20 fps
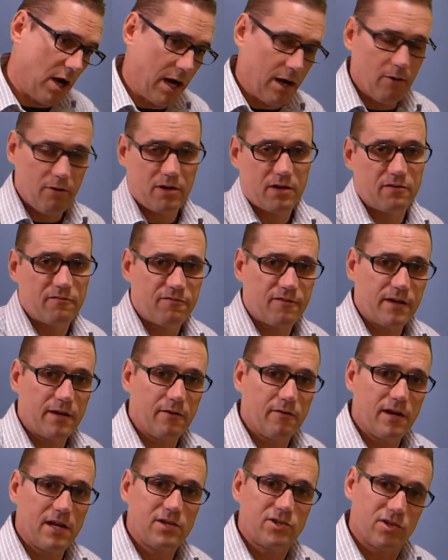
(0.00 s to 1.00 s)
our
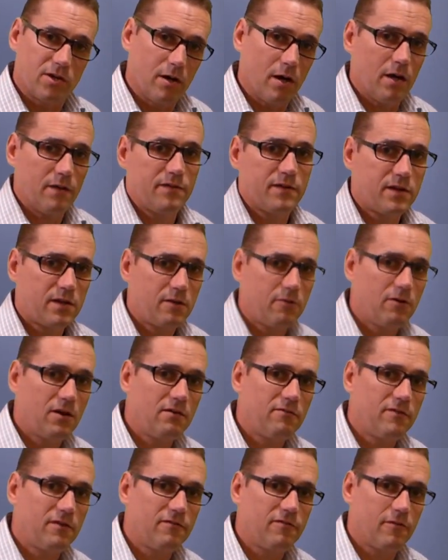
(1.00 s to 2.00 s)
configuration on the
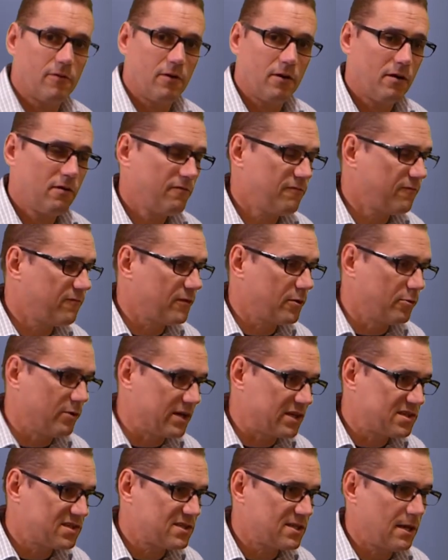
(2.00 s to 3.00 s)
QAV400
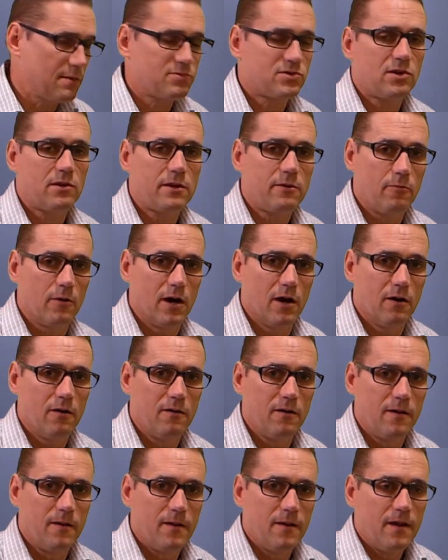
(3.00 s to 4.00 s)
flew exceptionally
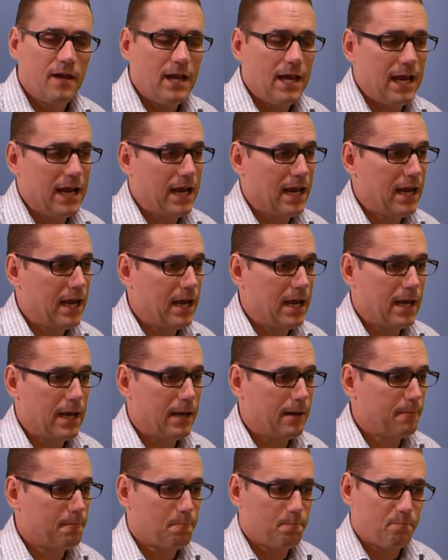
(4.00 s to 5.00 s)
well,
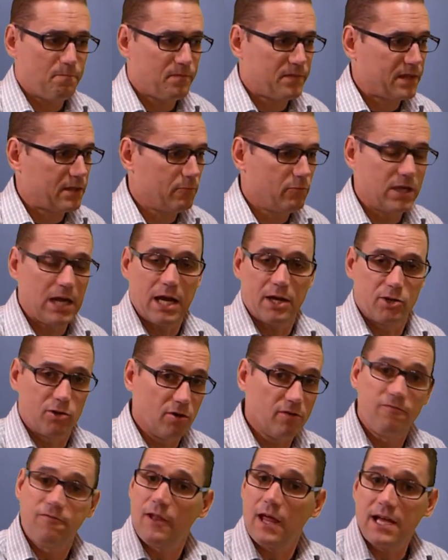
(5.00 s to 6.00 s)
and we got
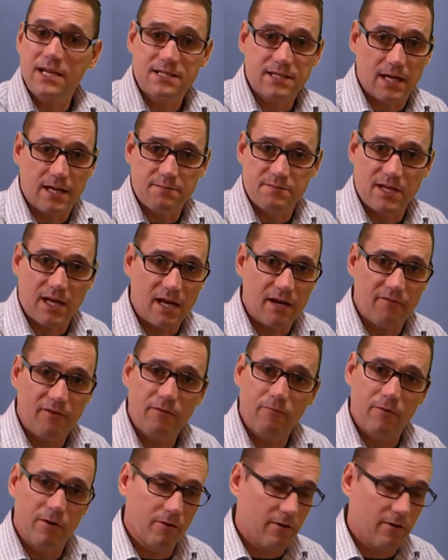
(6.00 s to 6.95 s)
good flight times out of it.